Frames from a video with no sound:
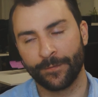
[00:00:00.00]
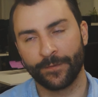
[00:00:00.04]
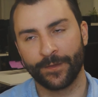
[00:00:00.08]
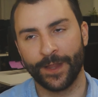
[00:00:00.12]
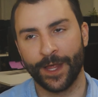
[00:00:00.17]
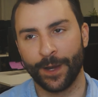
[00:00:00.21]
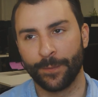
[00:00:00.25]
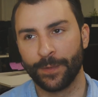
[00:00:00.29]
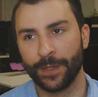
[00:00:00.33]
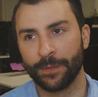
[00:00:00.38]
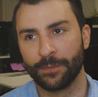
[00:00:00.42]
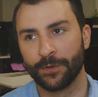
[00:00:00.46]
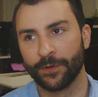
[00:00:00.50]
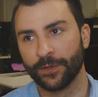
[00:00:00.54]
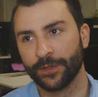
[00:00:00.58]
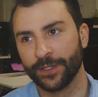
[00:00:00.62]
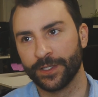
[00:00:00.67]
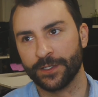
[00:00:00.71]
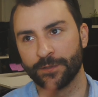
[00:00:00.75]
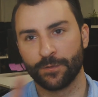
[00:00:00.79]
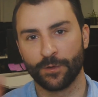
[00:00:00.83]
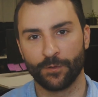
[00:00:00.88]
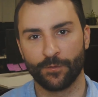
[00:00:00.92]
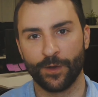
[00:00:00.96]
A lot of people at
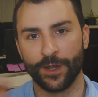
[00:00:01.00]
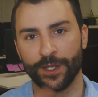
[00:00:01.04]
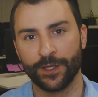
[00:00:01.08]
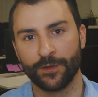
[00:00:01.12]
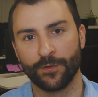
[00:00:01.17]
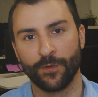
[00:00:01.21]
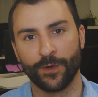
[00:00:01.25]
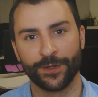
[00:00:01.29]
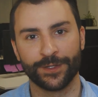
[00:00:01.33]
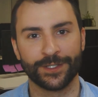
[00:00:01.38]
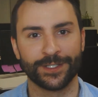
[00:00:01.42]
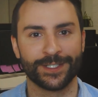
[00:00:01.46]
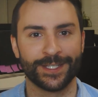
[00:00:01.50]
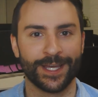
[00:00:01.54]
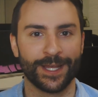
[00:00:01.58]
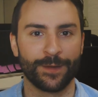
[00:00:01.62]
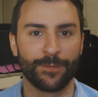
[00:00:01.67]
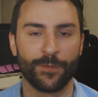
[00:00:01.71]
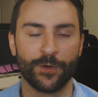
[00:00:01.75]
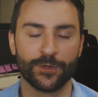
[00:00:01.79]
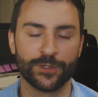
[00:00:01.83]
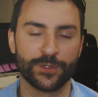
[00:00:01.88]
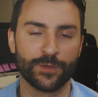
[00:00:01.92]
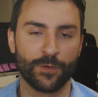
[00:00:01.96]
least will rate you 1 to 10.
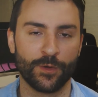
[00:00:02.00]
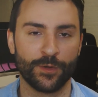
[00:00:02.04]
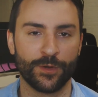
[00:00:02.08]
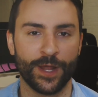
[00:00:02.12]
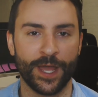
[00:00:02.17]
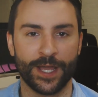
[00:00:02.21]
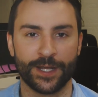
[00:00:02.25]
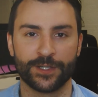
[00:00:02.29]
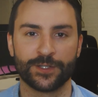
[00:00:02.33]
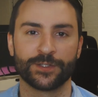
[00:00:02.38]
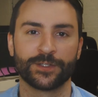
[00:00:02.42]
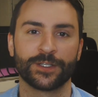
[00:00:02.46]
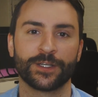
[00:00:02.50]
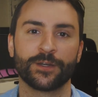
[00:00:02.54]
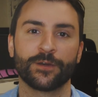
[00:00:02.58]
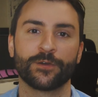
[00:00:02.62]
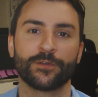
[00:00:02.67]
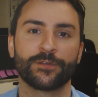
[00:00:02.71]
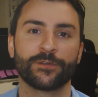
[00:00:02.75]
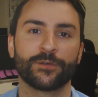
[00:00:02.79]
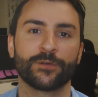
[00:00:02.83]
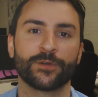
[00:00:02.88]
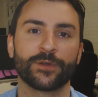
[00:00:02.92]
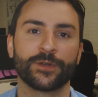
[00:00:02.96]
Most won't actually go
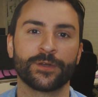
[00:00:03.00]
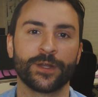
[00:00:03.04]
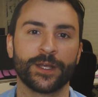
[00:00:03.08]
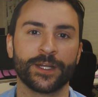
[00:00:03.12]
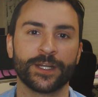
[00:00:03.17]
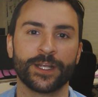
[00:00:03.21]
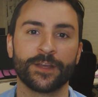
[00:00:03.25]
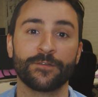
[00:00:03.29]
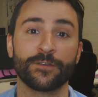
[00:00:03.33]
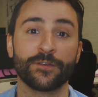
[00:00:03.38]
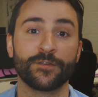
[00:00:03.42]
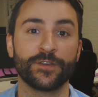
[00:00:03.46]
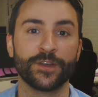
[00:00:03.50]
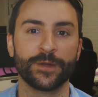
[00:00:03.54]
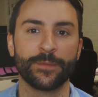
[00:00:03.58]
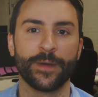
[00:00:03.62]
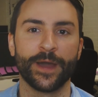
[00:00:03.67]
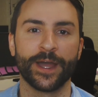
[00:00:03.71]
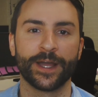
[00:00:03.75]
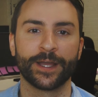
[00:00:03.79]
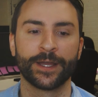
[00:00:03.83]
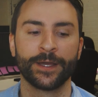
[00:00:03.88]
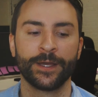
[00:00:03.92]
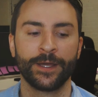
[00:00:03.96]
through and give you
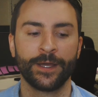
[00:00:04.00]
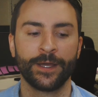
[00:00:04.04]
feedback.